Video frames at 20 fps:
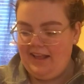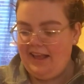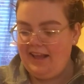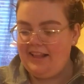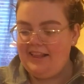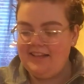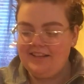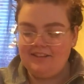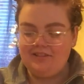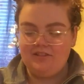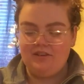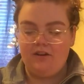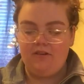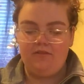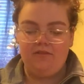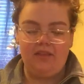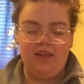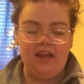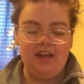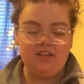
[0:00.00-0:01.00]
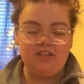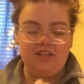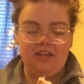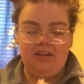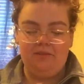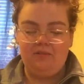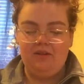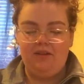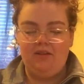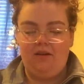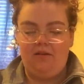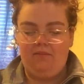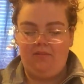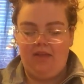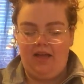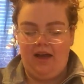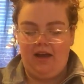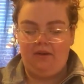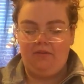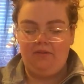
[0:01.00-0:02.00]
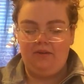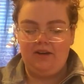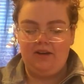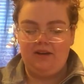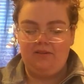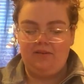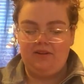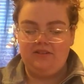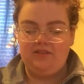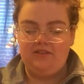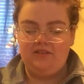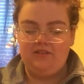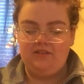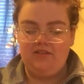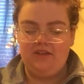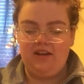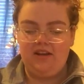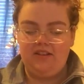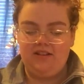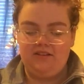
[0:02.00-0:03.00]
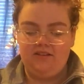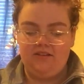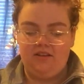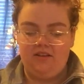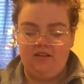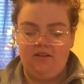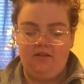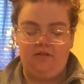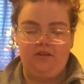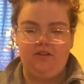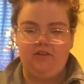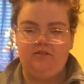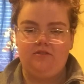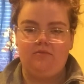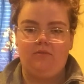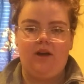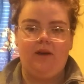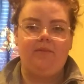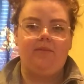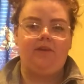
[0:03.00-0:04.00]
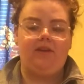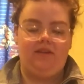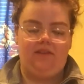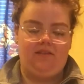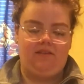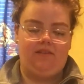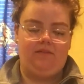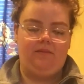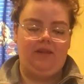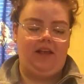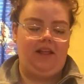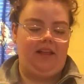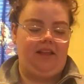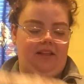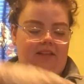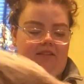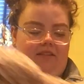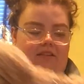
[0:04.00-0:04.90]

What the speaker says: Like, this scarf. They actually gave me a black one, and my sister got this color, and we just swapped because I like